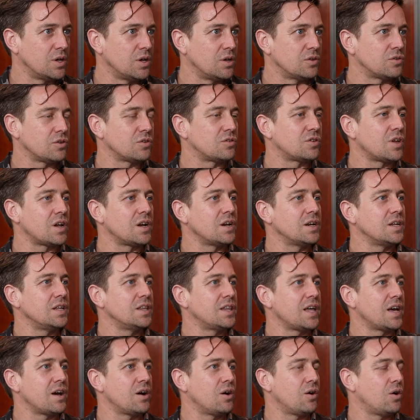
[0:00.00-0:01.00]
So suddenly
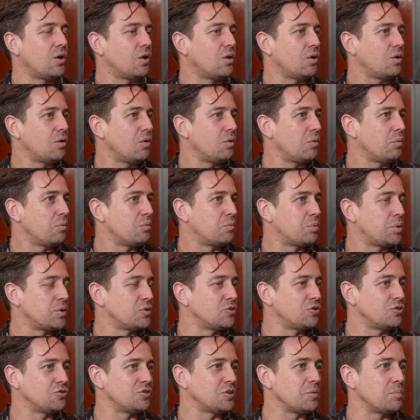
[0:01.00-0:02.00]
they are
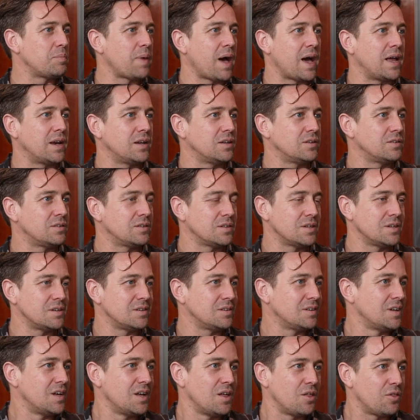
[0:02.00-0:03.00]
producing banners
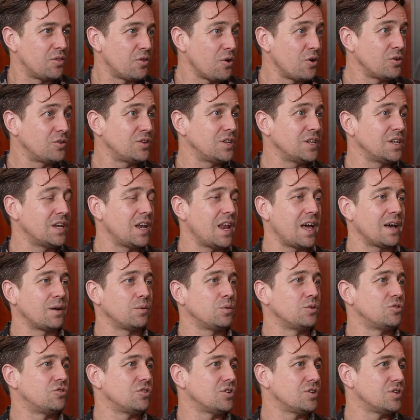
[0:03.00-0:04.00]
in 13
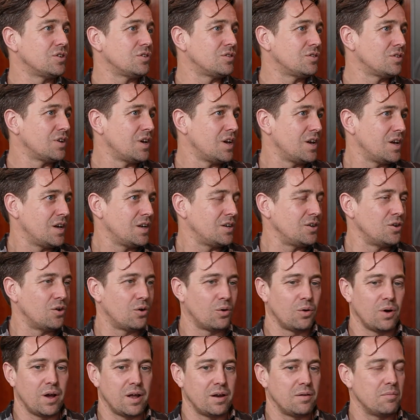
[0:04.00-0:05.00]
languages, you
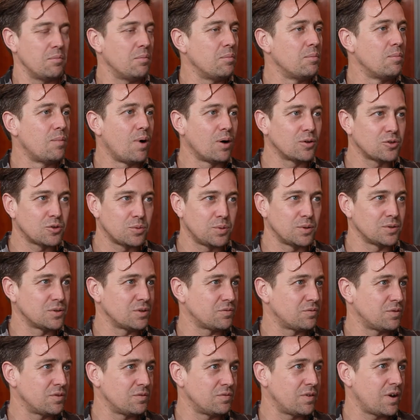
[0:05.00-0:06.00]
know, and multiple
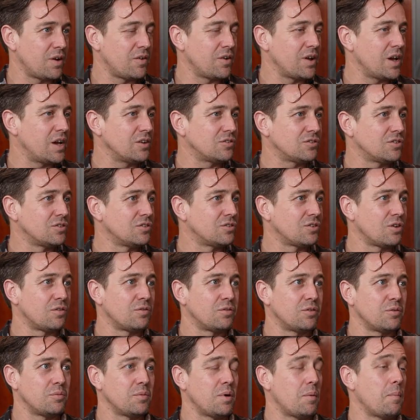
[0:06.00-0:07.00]
different variations of
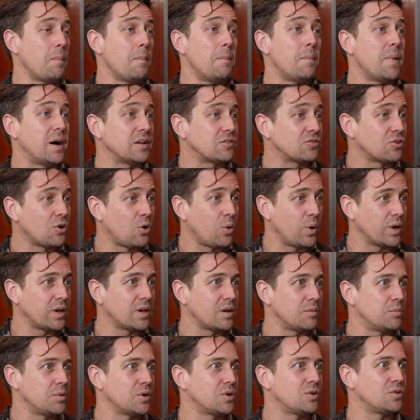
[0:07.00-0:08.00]
them much
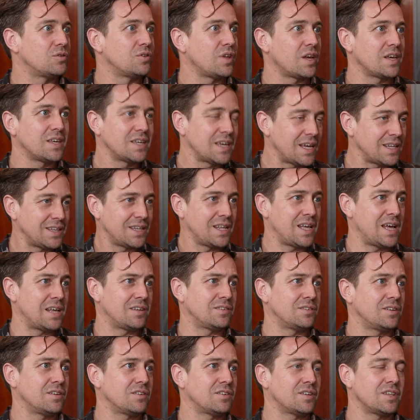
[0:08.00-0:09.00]
quicker, because they get the
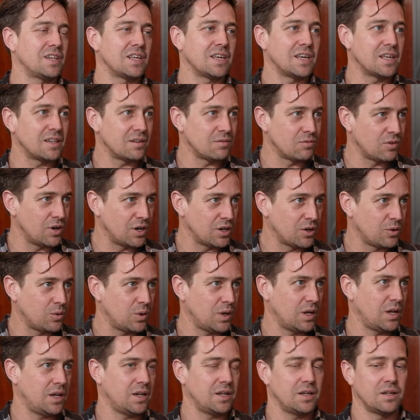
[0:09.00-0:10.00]
assets and they get them really
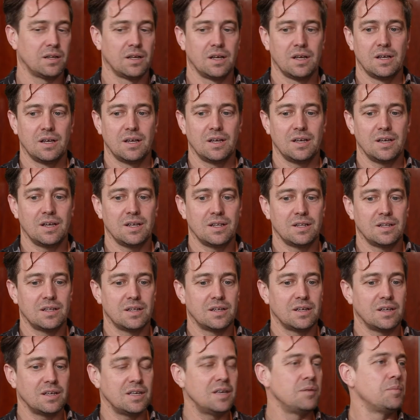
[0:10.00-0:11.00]
quickly. In
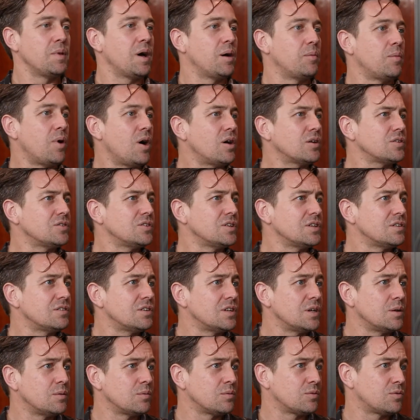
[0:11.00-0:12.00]
the email marketing
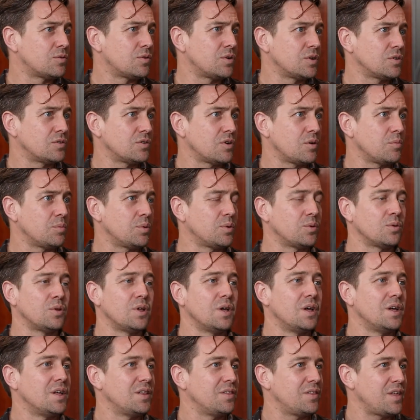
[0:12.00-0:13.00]
teams, for example,
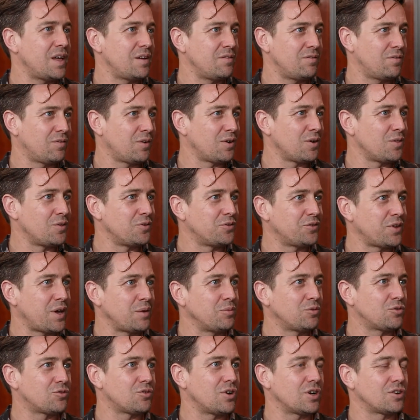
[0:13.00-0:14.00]
they follow the
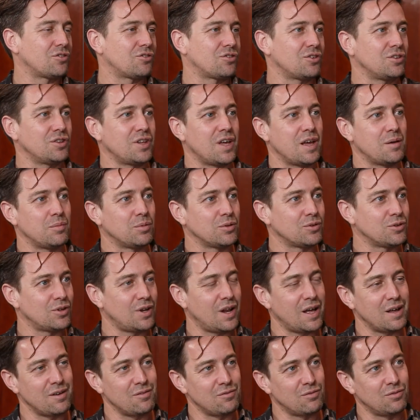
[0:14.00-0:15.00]
same structure, and they're able to
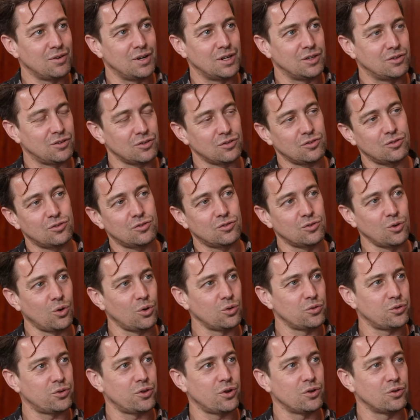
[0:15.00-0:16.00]
like really just
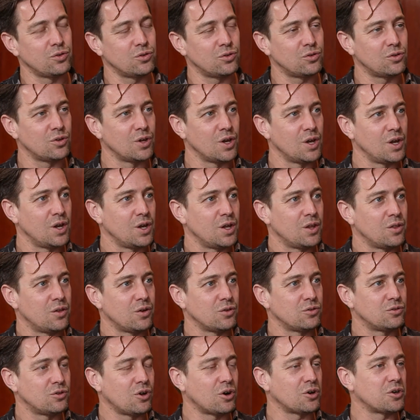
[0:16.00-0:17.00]
source those
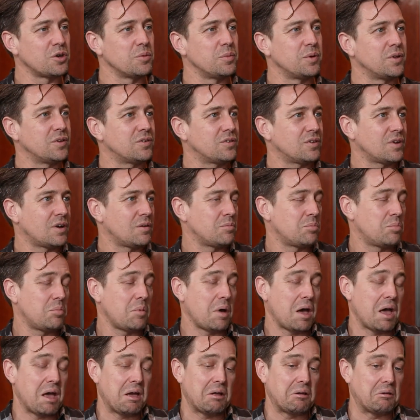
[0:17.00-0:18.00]
documents
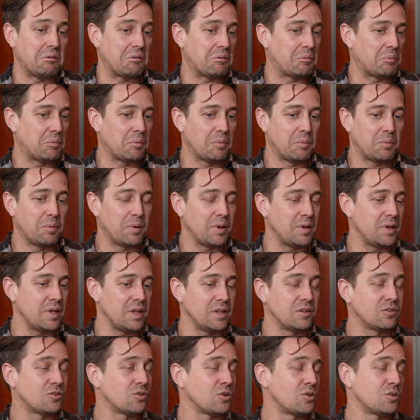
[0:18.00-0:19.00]
up and
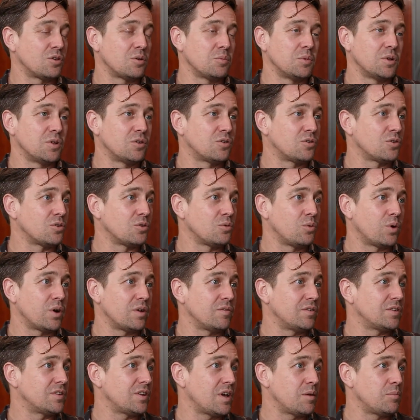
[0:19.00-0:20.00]
insert them into
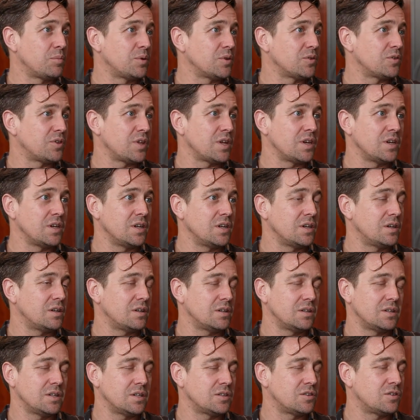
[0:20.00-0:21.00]
whatever templates they need.
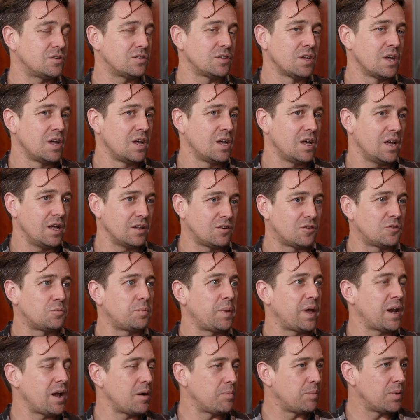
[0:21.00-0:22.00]
It's
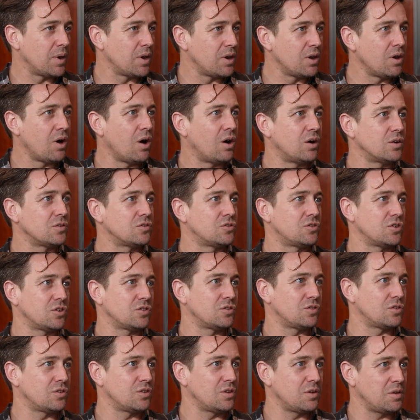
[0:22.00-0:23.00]
sped up a lot,
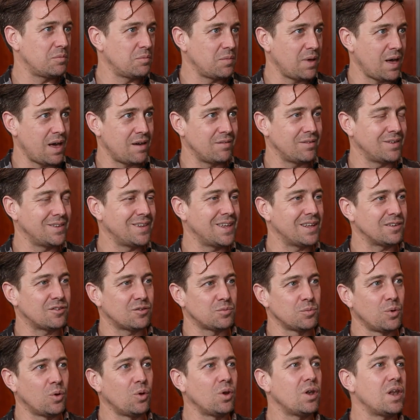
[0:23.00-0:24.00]
just having that
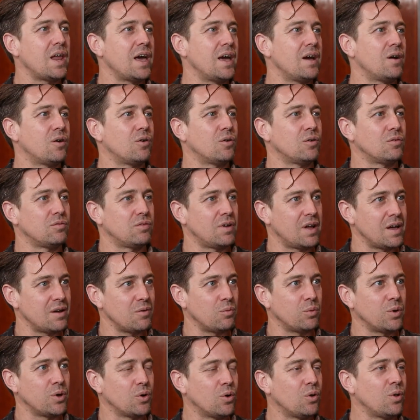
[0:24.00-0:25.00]
small layer of like
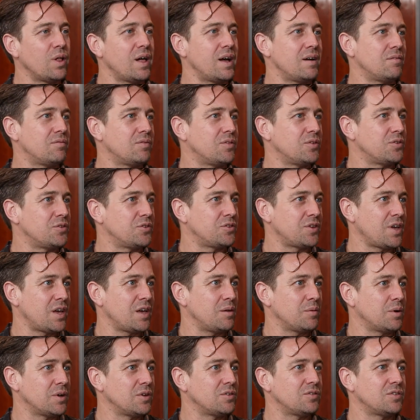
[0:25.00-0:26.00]
we all have the
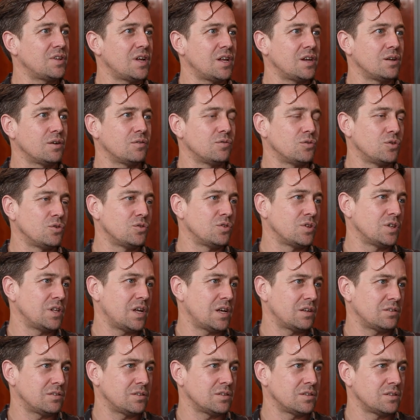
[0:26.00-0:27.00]
same understanding of using the
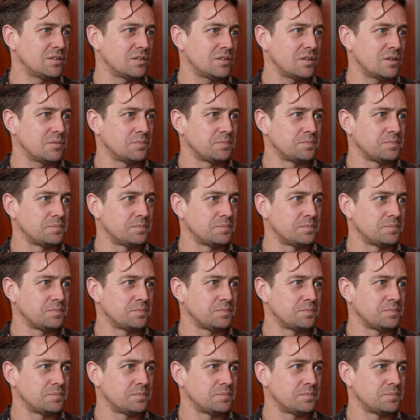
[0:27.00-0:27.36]
assets.